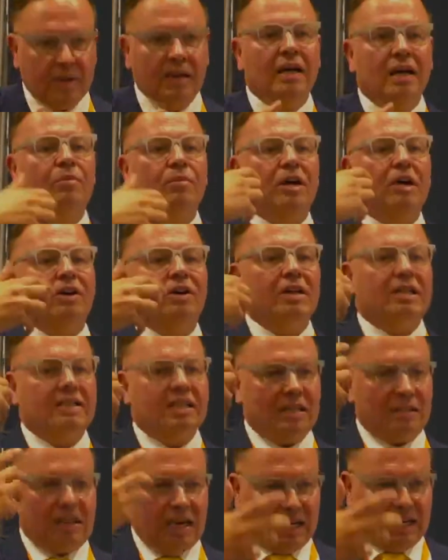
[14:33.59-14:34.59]
but I don't
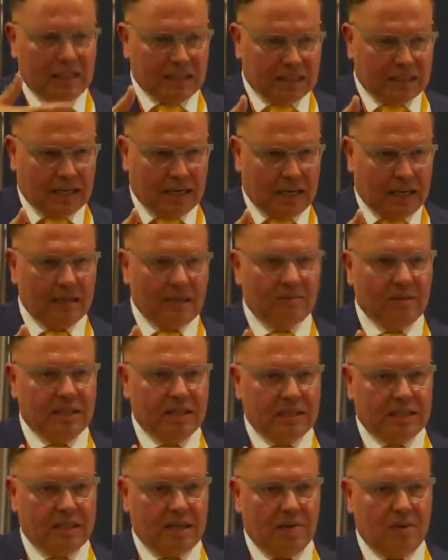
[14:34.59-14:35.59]
necessarily understand them in the
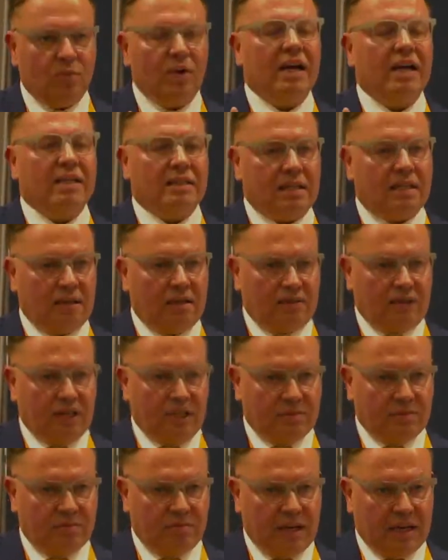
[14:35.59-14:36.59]
same way as an
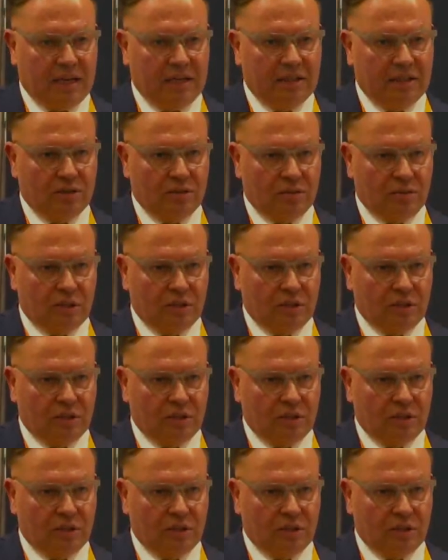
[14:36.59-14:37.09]
investment manager would.